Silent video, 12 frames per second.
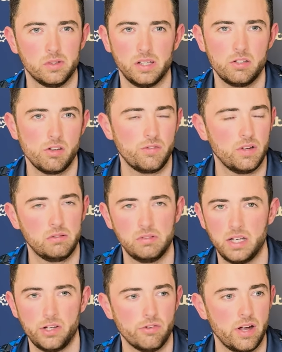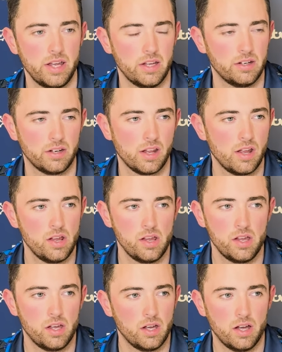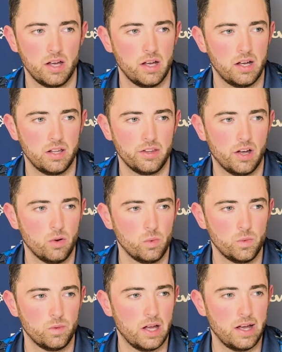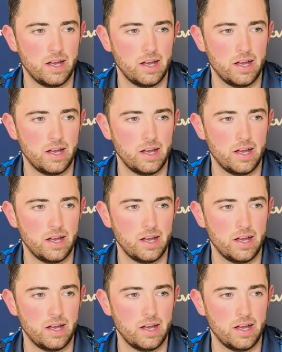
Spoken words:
They just feel really great. And the whole